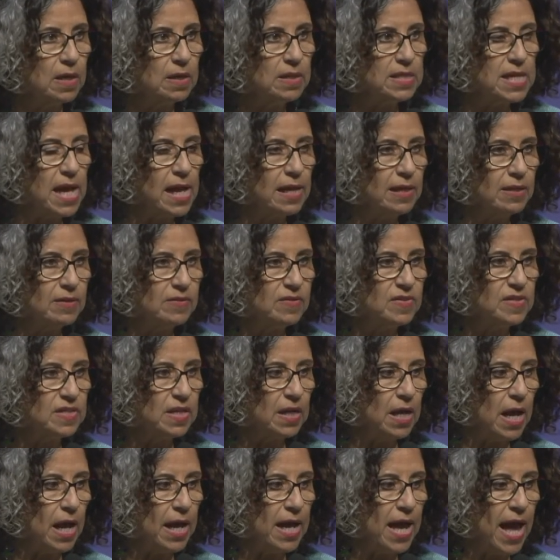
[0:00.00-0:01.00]
talent
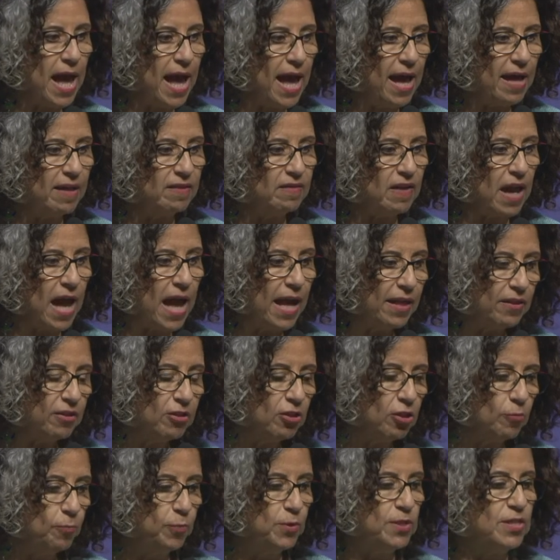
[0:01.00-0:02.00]
I had, and
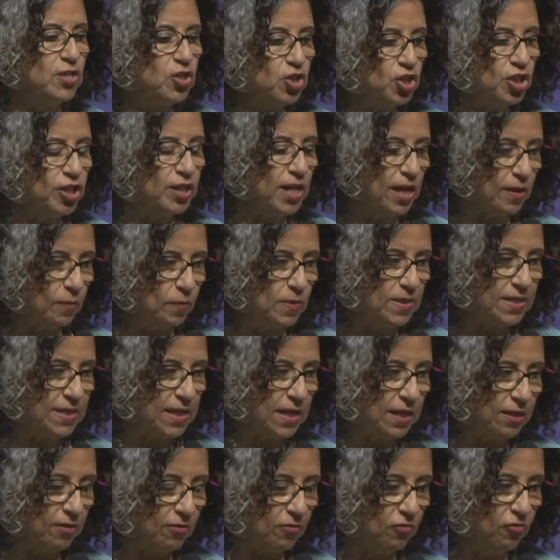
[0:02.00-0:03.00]
the position I was
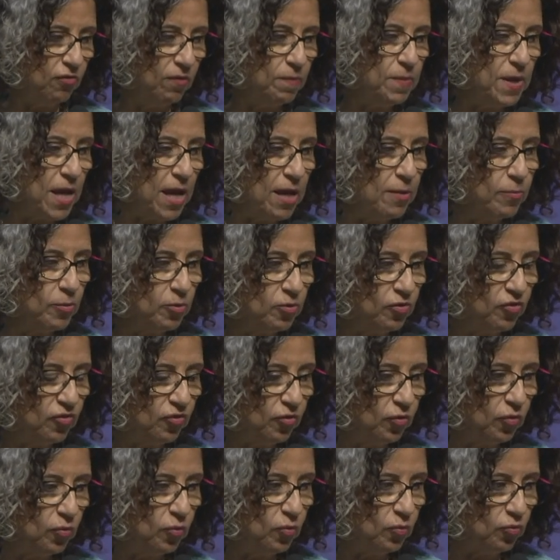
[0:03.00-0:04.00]
in to be able
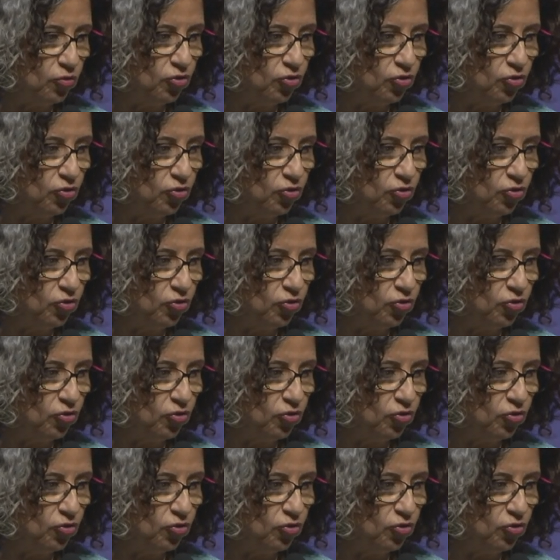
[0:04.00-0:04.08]
to